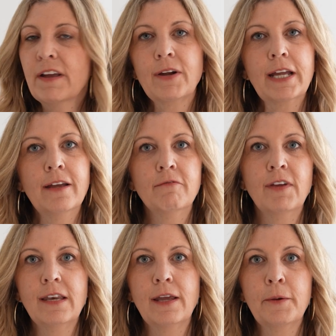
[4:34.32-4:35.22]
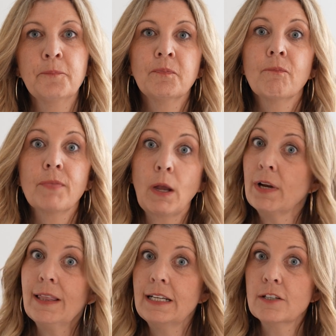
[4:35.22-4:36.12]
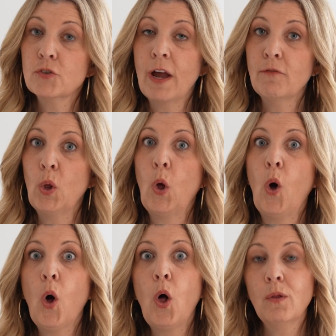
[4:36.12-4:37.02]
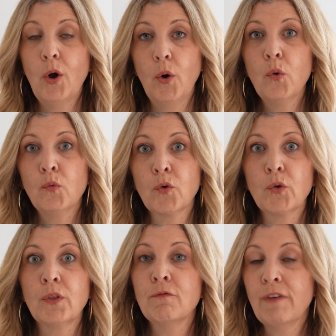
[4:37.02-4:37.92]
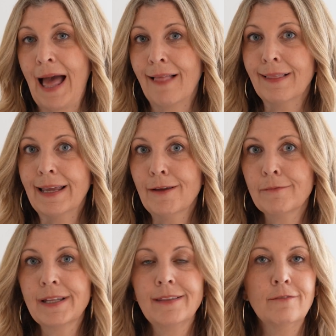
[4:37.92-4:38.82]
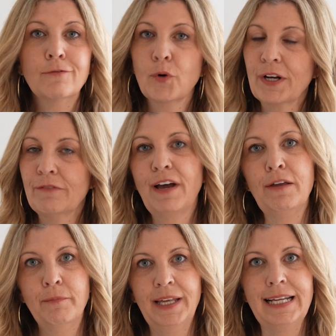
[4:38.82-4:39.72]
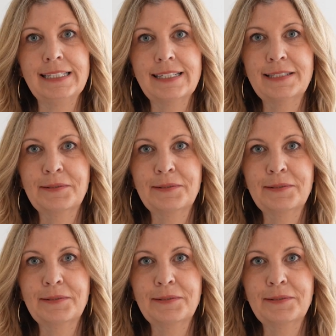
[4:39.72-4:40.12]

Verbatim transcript: very convenient, really, to travel all over the valley within 45 minutes.